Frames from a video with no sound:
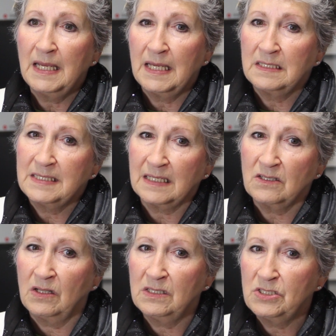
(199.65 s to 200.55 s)
And
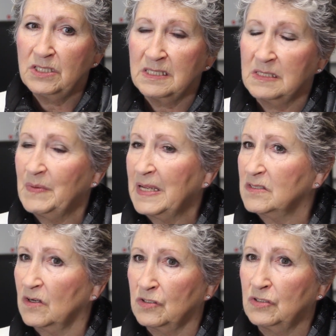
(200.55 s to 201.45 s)
technology and
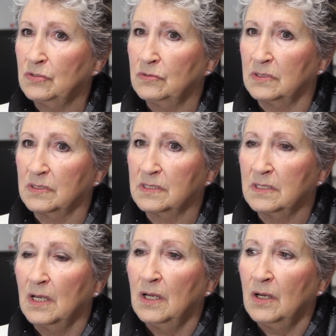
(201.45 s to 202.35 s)
space are tools.